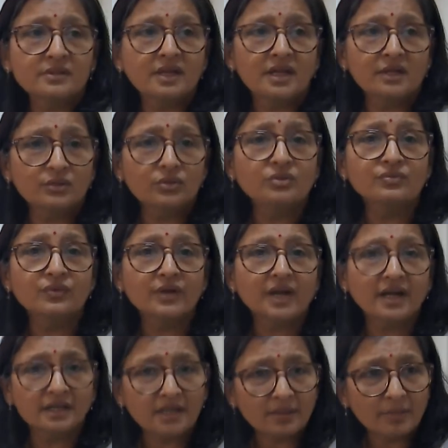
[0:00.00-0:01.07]
they are used for
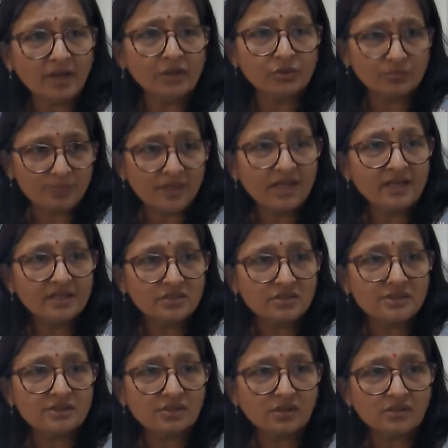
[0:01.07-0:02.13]
antimicrobial
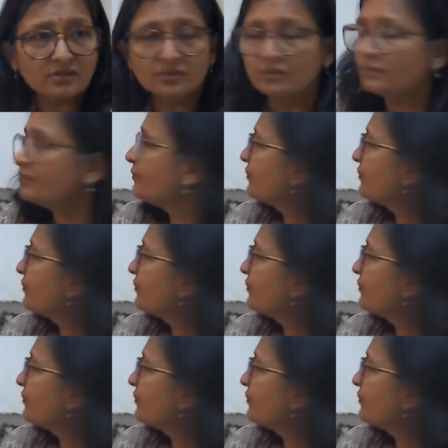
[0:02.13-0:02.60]
agents also.